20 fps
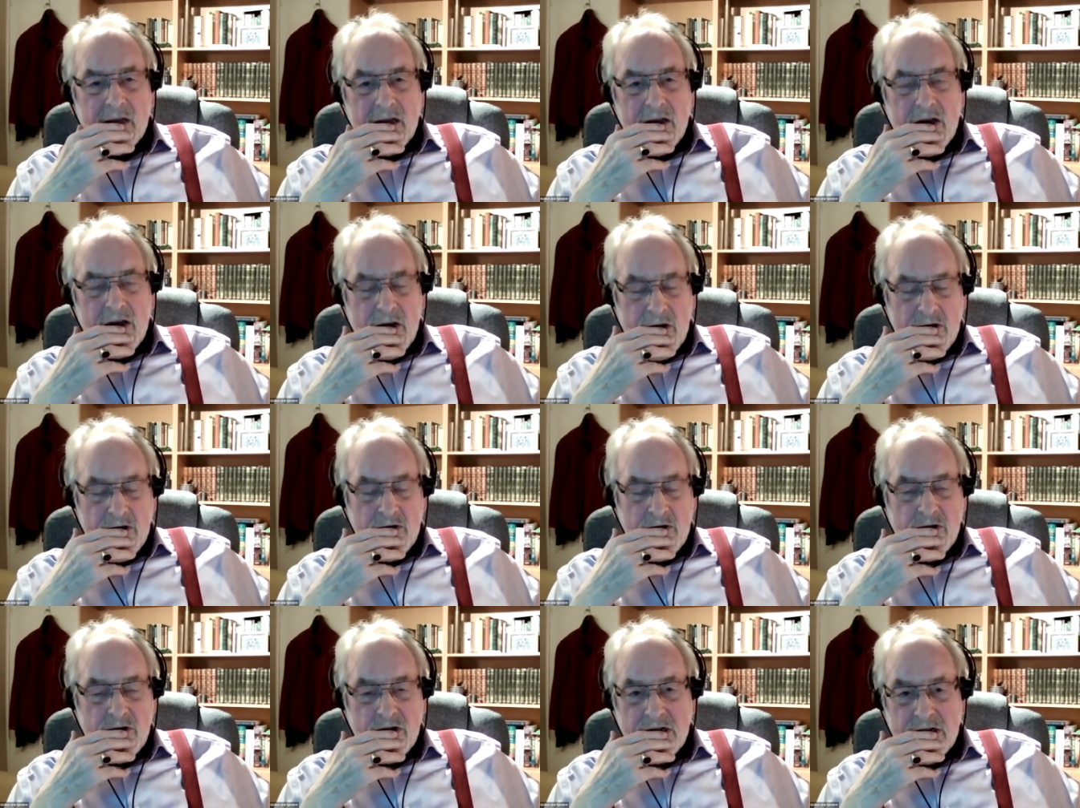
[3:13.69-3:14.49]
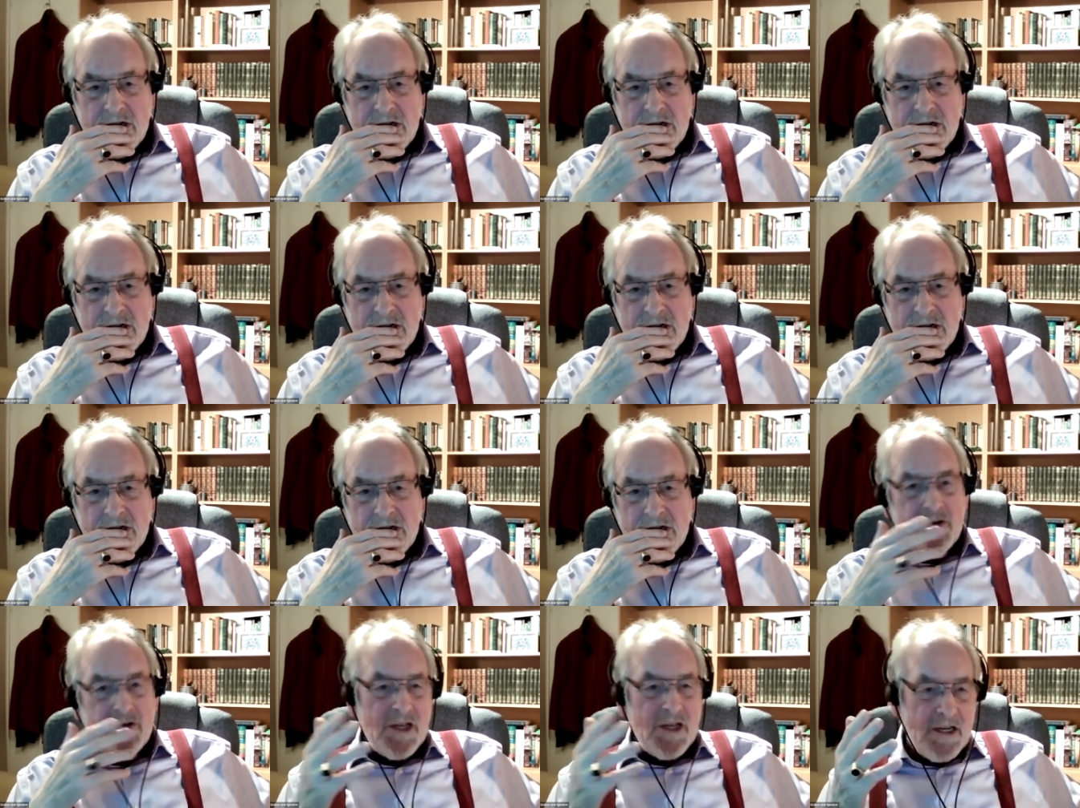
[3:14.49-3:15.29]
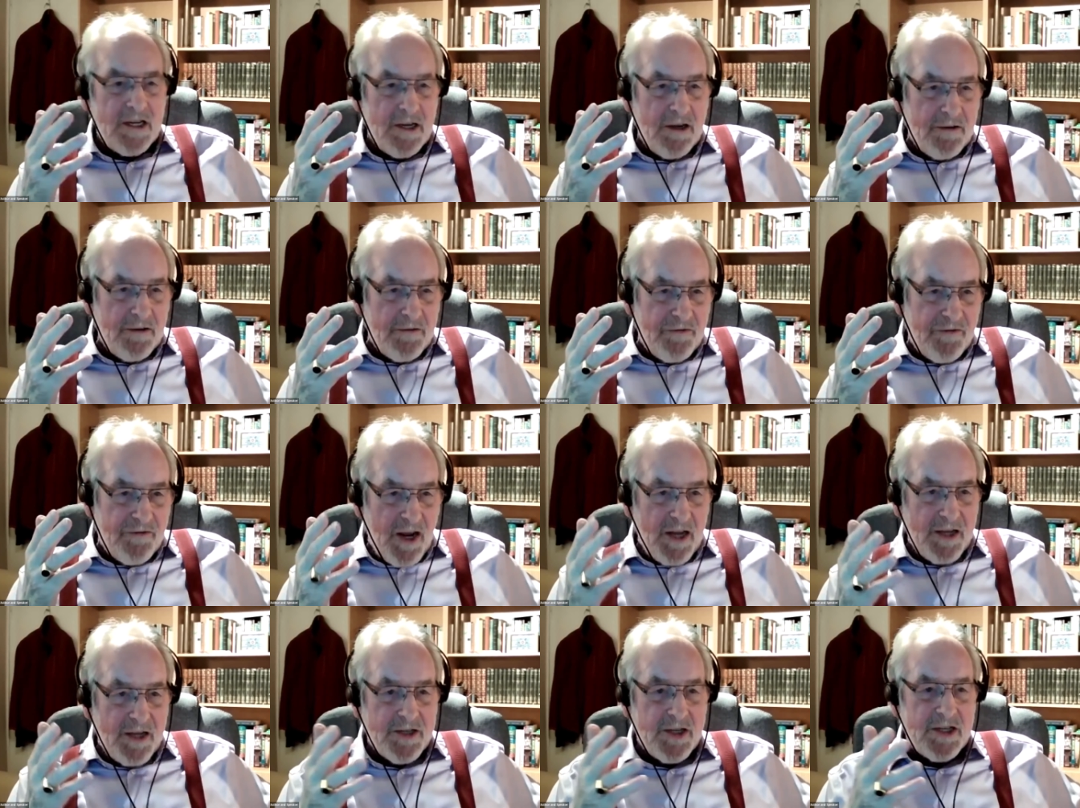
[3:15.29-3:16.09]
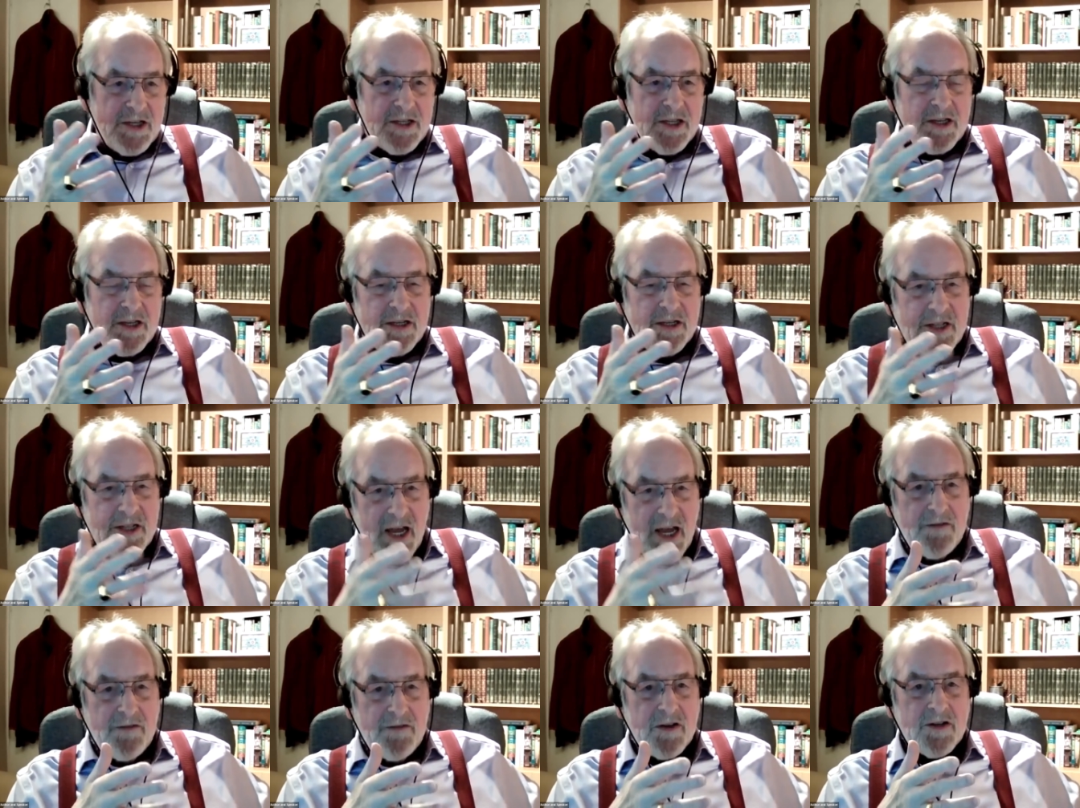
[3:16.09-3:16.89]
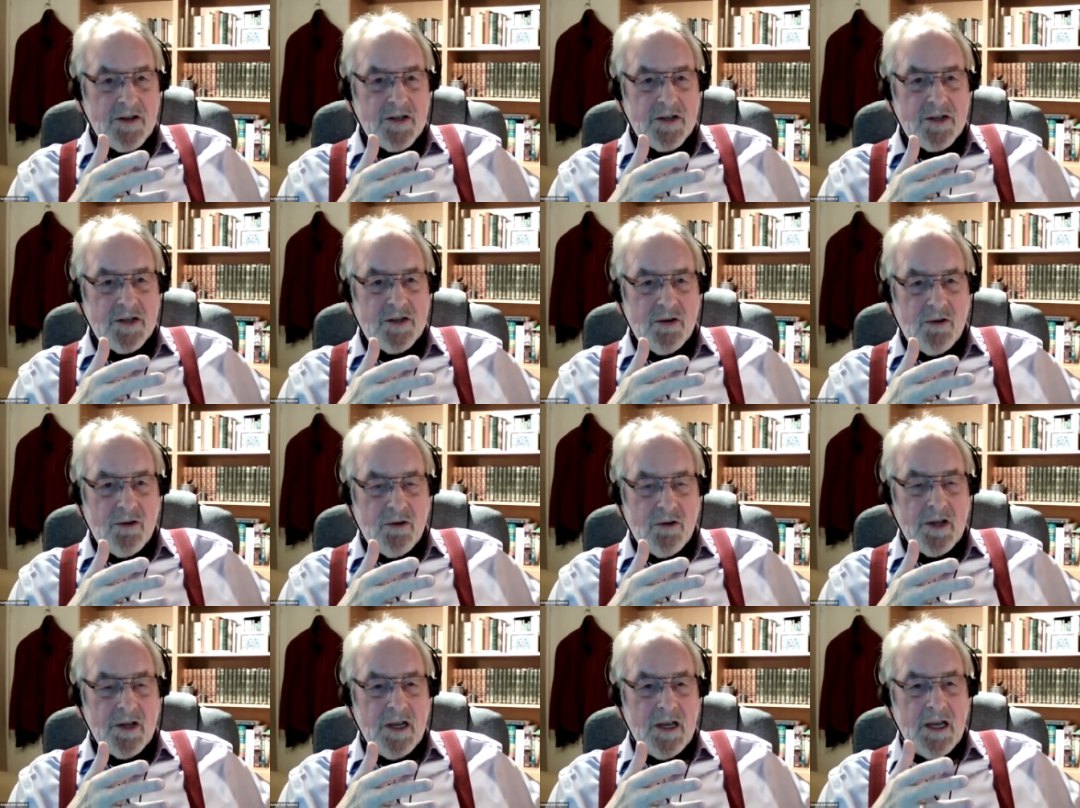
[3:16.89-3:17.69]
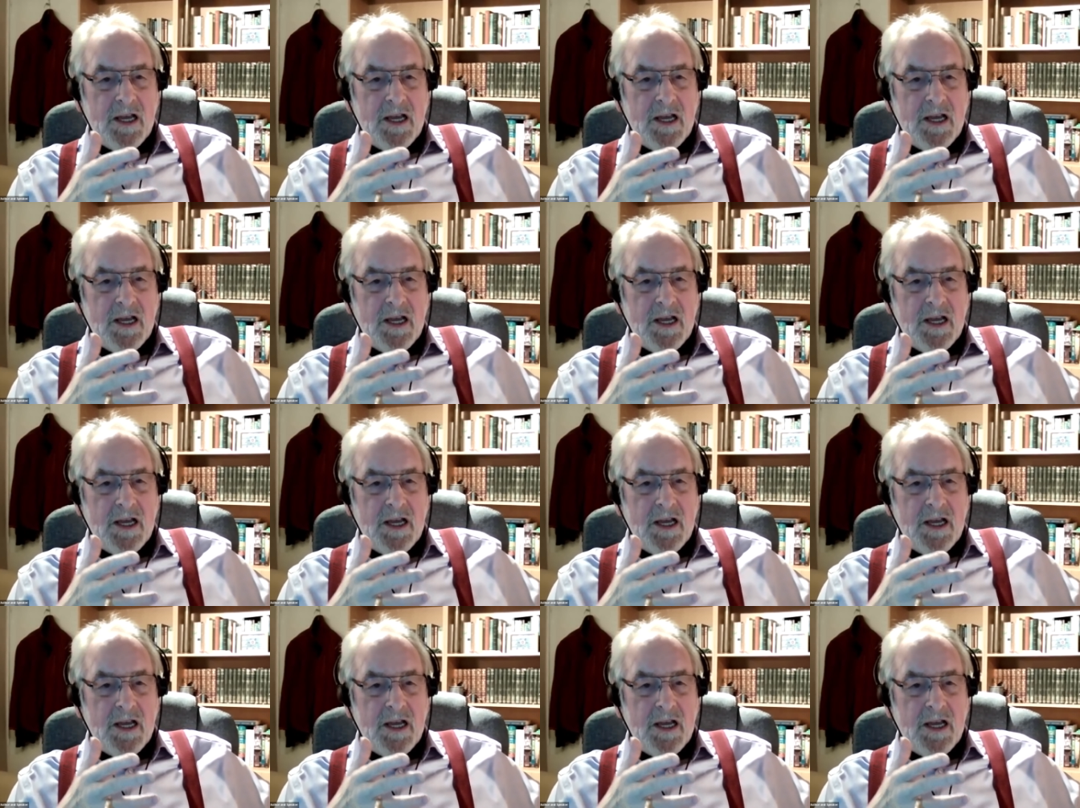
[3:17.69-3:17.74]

who, using phrases that David has taught,